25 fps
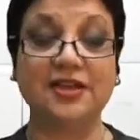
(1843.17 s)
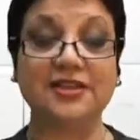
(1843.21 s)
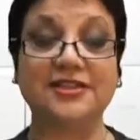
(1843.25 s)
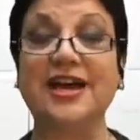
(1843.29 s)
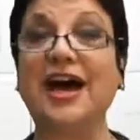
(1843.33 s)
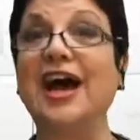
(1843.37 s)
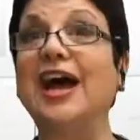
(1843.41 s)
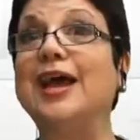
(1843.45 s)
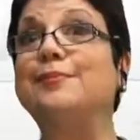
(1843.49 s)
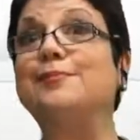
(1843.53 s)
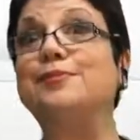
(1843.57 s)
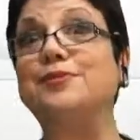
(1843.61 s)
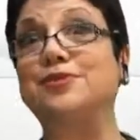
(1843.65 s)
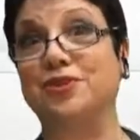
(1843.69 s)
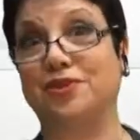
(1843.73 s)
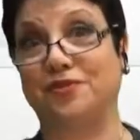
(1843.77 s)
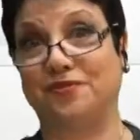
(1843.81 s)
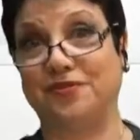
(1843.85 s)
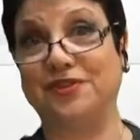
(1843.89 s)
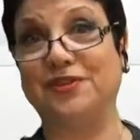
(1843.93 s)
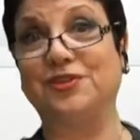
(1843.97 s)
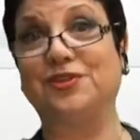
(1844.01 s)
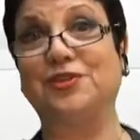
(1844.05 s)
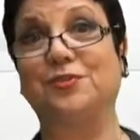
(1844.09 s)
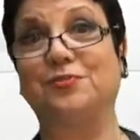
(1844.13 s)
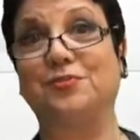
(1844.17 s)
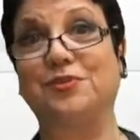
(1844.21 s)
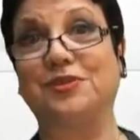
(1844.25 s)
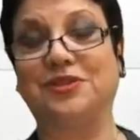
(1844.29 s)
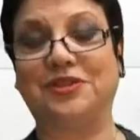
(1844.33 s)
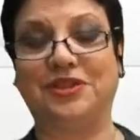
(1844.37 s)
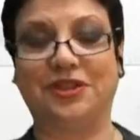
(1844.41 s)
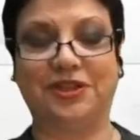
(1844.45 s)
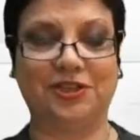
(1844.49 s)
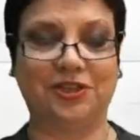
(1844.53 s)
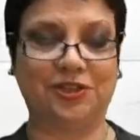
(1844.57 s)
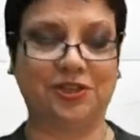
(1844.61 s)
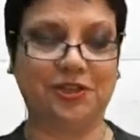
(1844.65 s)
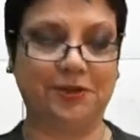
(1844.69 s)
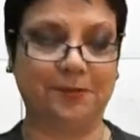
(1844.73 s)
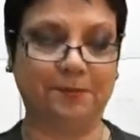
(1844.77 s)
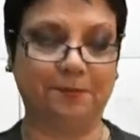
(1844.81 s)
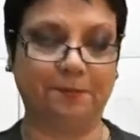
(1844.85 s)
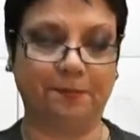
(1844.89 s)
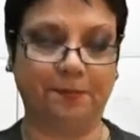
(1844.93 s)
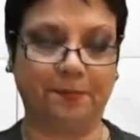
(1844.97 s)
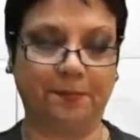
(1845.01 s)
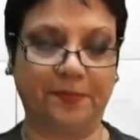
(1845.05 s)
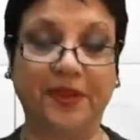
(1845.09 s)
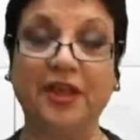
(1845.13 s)
Types of interpretation.
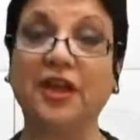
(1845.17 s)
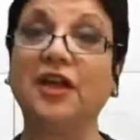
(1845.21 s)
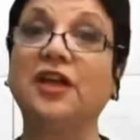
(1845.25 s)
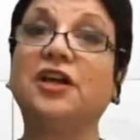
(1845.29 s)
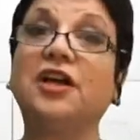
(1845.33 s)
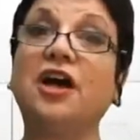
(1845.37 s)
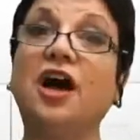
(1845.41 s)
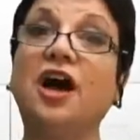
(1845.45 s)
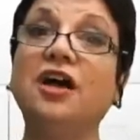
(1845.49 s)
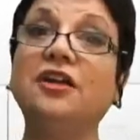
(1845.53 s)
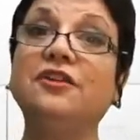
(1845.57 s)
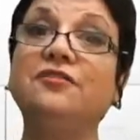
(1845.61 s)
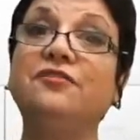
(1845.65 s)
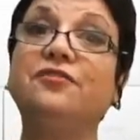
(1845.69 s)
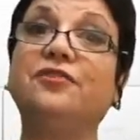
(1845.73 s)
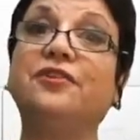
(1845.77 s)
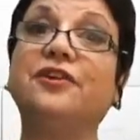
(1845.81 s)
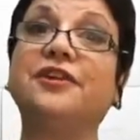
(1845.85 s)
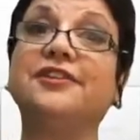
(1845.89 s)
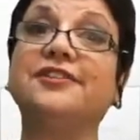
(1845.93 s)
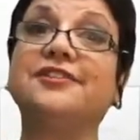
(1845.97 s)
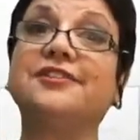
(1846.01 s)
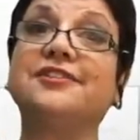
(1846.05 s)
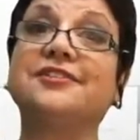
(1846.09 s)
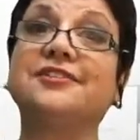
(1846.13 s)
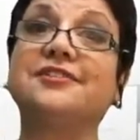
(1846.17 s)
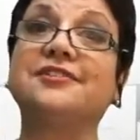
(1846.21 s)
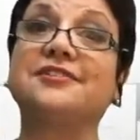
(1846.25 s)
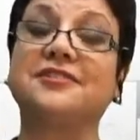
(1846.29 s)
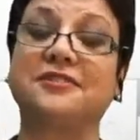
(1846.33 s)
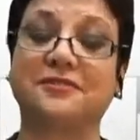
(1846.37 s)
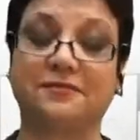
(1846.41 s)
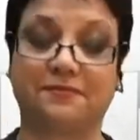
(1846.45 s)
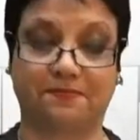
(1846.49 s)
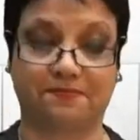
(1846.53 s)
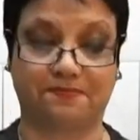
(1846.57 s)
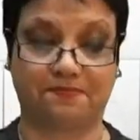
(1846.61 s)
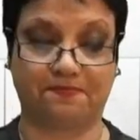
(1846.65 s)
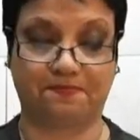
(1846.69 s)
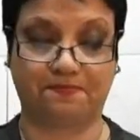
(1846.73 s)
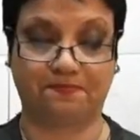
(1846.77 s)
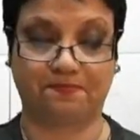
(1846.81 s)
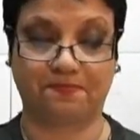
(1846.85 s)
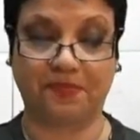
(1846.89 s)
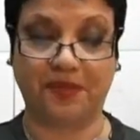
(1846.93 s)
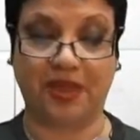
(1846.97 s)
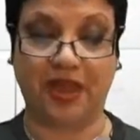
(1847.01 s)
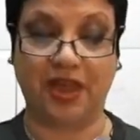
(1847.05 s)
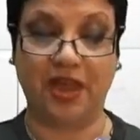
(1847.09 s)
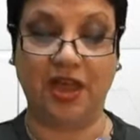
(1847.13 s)
Conference.
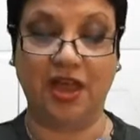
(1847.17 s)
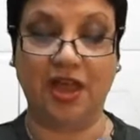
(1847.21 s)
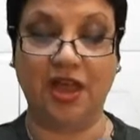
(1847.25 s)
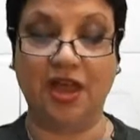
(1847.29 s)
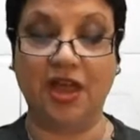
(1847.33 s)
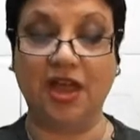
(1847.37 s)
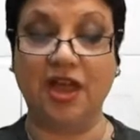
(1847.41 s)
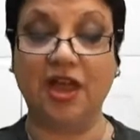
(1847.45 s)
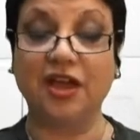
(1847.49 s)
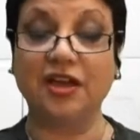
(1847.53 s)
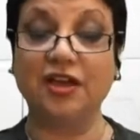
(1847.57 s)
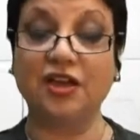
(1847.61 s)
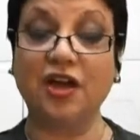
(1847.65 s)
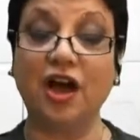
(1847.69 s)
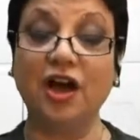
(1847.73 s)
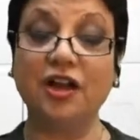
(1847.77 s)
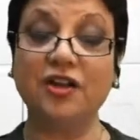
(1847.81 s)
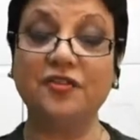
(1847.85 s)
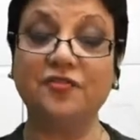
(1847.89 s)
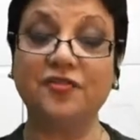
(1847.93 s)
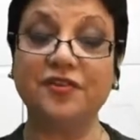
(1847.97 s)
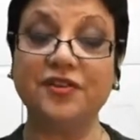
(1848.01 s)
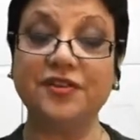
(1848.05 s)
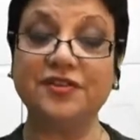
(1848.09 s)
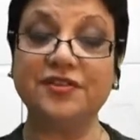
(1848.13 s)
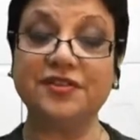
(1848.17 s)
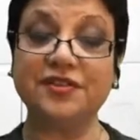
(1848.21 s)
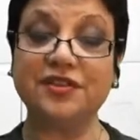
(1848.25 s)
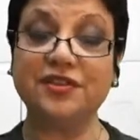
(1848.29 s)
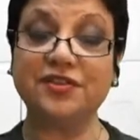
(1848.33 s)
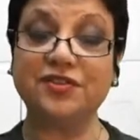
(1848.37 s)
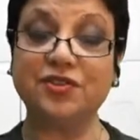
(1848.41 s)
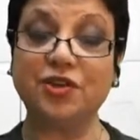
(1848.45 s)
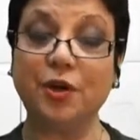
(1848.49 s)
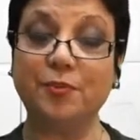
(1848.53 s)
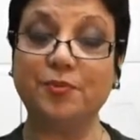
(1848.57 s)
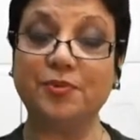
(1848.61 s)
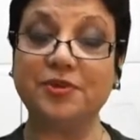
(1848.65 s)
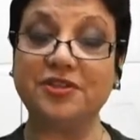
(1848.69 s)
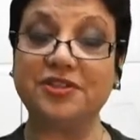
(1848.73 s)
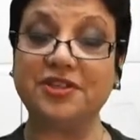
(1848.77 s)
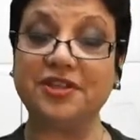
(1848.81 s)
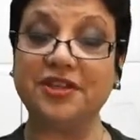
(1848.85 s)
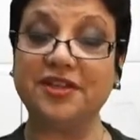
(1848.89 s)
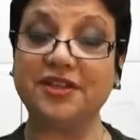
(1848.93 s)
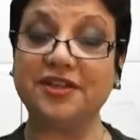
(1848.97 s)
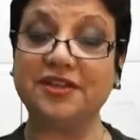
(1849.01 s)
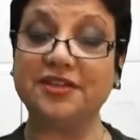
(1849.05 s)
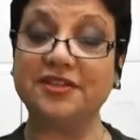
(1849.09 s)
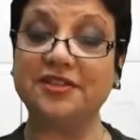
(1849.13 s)
Conference
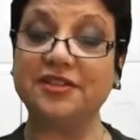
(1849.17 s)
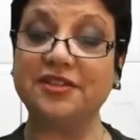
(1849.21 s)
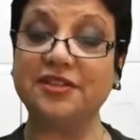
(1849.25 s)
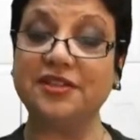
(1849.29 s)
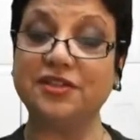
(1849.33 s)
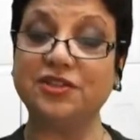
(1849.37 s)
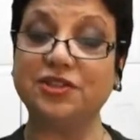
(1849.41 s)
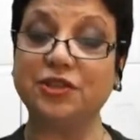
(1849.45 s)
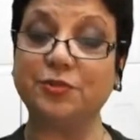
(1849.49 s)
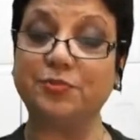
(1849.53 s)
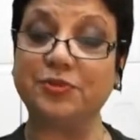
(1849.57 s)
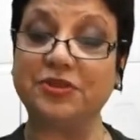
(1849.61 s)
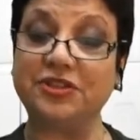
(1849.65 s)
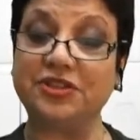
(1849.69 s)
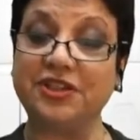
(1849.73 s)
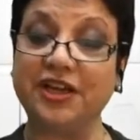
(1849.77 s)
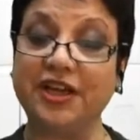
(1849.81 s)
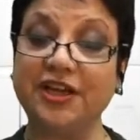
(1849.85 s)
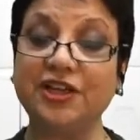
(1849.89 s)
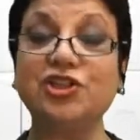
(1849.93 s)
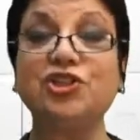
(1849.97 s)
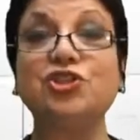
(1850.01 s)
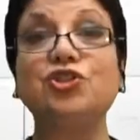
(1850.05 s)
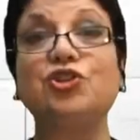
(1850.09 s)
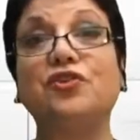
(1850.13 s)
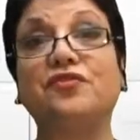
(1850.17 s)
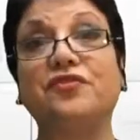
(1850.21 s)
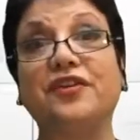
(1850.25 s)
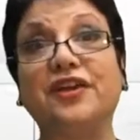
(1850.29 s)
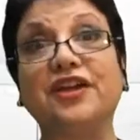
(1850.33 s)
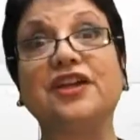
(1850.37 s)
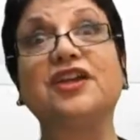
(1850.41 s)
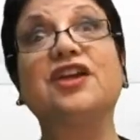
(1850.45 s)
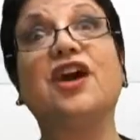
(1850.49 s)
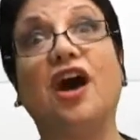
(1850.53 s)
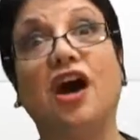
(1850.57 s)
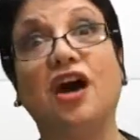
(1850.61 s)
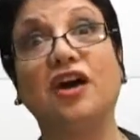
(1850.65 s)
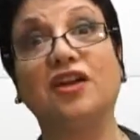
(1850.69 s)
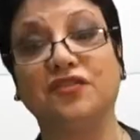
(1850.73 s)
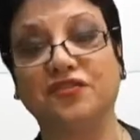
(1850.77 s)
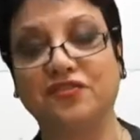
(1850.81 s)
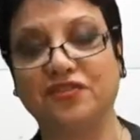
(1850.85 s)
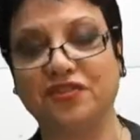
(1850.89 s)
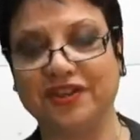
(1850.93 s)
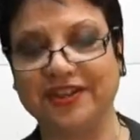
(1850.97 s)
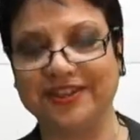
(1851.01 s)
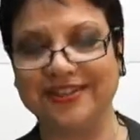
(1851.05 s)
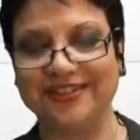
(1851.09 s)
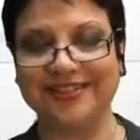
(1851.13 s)
interpreting is the interpretation of a
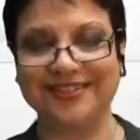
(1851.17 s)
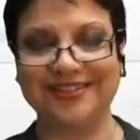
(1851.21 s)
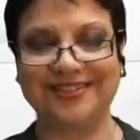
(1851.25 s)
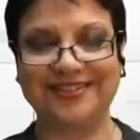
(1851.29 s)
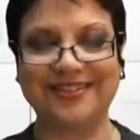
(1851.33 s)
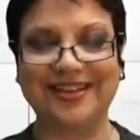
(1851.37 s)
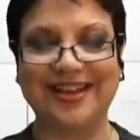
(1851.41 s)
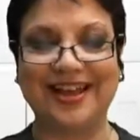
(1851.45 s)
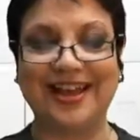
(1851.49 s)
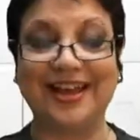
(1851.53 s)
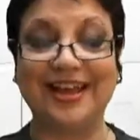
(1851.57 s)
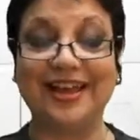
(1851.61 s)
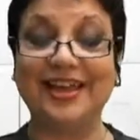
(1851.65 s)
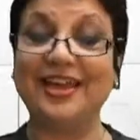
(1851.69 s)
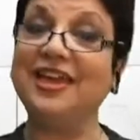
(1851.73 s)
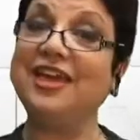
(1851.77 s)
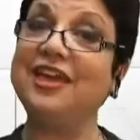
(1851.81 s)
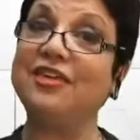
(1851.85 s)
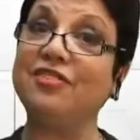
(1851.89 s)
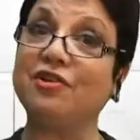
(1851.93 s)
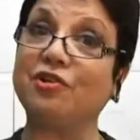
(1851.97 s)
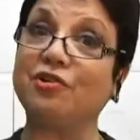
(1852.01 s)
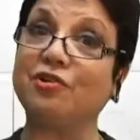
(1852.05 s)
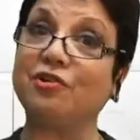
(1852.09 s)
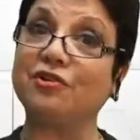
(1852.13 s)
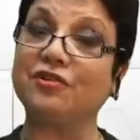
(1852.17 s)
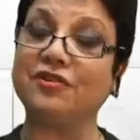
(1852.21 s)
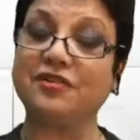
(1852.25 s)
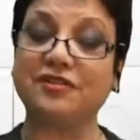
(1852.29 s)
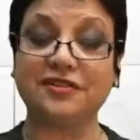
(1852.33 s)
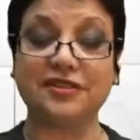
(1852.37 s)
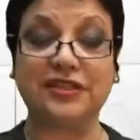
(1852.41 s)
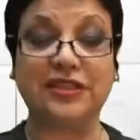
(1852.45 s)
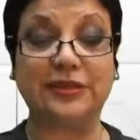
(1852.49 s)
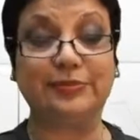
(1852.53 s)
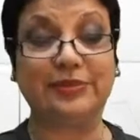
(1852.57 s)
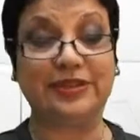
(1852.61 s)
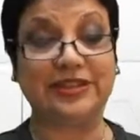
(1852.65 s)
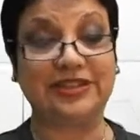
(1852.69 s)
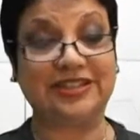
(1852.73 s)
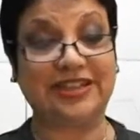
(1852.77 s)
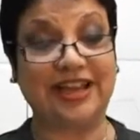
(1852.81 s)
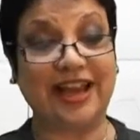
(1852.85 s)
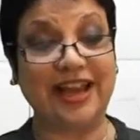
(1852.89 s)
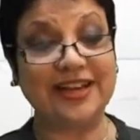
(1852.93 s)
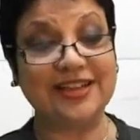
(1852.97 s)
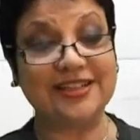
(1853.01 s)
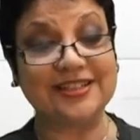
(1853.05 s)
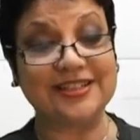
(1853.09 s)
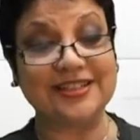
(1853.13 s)
conference, either
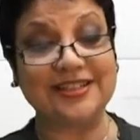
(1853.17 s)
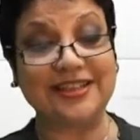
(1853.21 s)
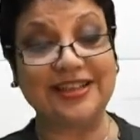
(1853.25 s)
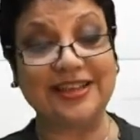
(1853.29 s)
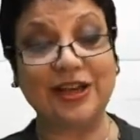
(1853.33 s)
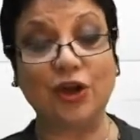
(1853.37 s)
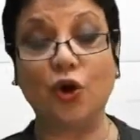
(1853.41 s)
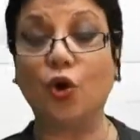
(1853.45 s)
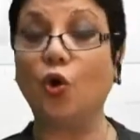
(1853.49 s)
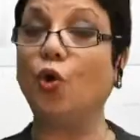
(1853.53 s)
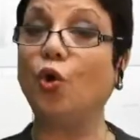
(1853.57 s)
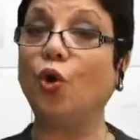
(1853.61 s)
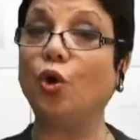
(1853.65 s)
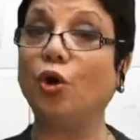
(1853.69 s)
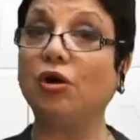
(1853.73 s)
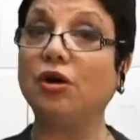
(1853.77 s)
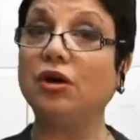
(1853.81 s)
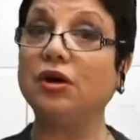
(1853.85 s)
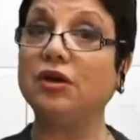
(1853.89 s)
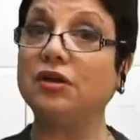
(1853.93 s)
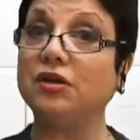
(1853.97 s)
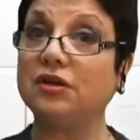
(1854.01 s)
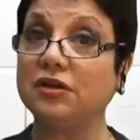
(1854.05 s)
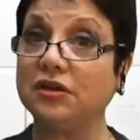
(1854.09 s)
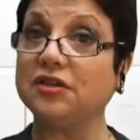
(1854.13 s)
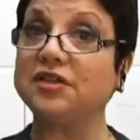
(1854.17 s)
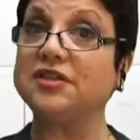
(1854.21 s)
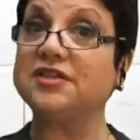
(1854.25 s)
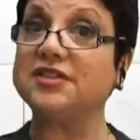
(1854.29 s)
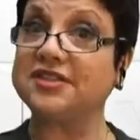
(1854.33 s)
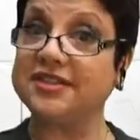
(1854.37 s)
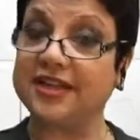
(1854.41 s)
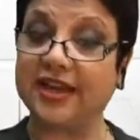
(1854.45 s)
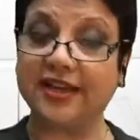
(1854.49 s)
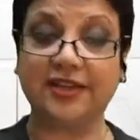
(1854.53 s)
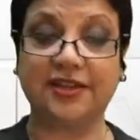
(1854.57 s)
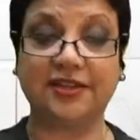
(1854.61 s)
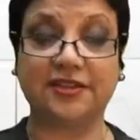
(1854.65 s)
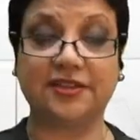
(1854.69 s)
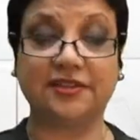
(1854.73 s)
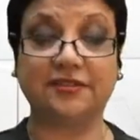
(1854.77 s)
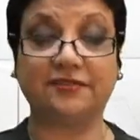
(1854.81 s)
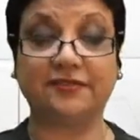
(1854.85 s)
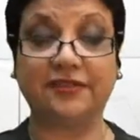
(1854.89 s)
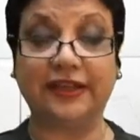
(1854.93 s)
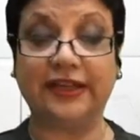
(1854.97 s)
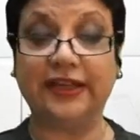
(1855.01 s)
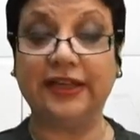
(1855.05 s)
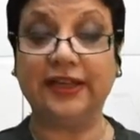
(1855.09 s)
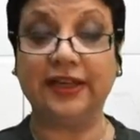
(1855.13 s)
simultaneously or
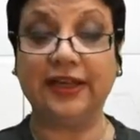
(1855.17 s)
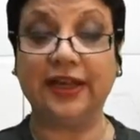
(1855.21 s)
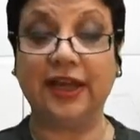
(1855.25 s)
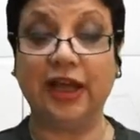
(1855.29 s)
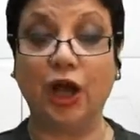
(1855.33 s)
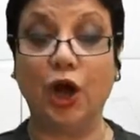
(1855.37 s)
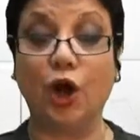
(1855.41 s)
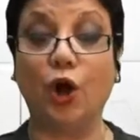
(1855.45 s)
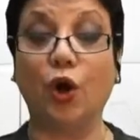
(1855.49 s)
consecutively,